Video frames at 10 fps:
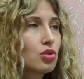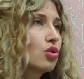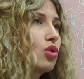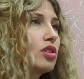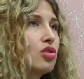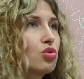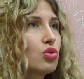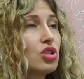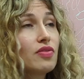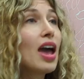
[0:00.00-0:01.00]
So you don't need to
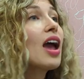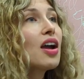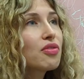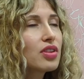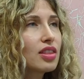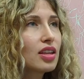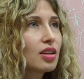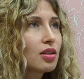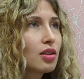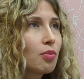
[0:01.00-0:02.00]
achieve
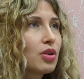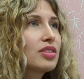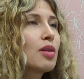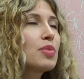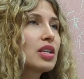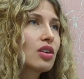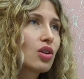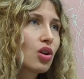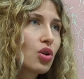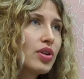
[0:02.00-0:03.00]
everything, but something
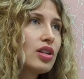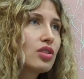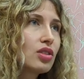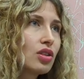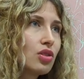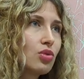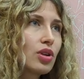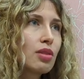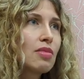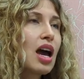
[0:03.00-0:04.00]
concrete you
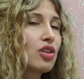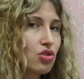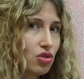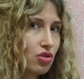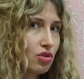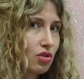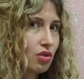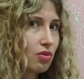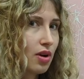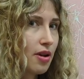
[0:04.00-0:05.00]
can manage,
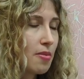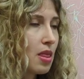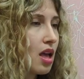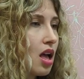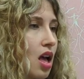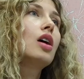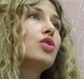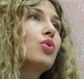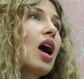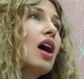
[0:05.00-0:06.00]
right?
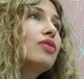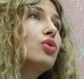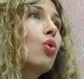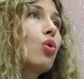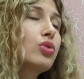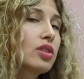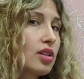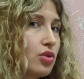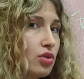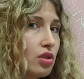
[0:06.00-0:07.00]
You have to also
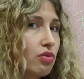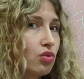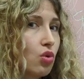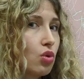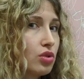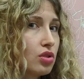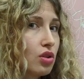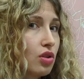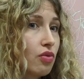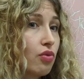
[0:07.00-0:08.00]
set yourself
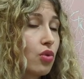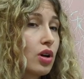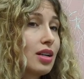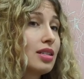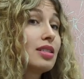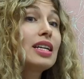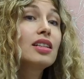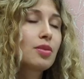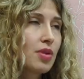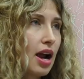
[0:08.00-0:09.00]
goals for
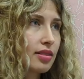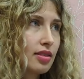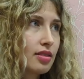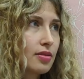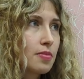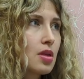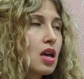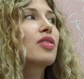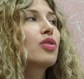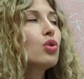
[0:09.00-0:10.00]
daily practice,
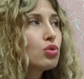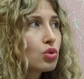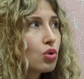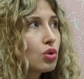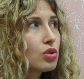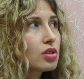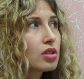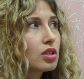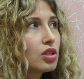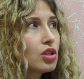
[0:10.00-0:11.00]
but those
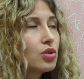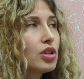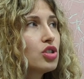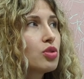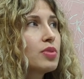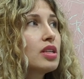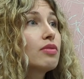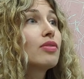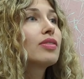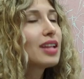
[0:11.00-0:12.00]
goals you need to
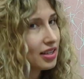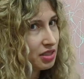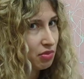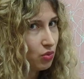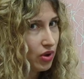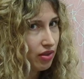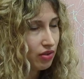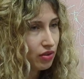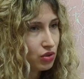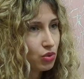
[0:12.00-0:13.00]
be flexible with.
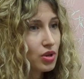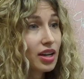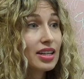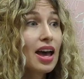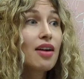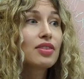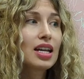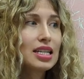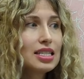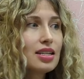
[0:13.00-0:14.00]
So you can have an
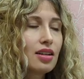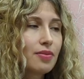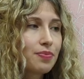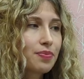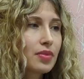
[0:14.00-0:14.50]
idea.